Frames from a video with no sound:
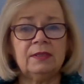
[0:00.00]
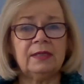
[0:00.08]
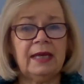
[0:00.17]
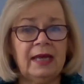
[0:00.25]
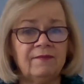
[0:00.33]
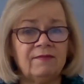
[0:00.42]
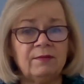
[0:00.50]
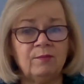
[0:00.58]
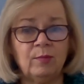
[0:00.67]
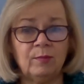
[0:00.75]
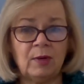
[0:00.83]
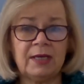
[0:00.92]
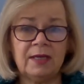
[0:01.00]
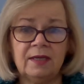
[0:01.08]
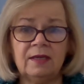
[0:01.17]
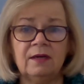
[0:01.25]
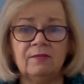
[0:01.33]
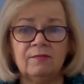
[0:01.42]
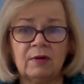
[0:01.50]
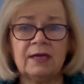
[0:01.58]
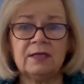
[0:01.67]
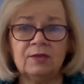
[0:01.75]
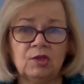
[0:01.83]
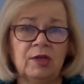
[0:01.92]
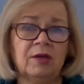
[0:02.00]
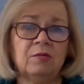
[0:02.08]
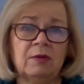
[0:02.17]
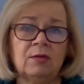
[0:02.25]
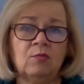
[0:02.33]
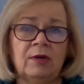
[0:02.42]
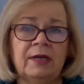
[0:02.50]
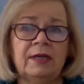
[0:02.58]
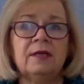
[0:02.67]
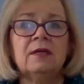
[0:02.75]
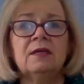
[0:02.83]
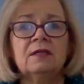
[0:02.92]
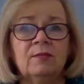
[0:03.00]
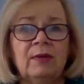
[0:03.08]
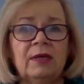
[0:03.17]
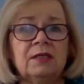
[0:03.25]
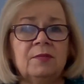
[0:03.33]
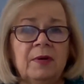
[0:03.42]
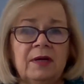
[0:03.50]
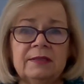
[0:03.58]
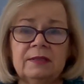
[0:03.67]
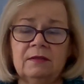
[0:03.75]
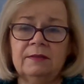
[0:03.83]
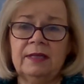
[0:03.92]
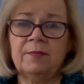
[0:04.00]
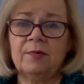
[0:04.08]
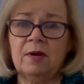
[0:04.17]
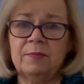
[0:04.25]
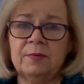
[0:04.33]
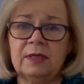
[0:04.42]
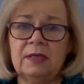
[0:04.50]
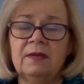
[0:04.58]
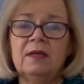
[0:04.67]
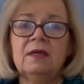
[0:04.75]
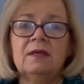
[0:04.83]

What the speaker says: have the way of writing a check right away to make a deposit on that property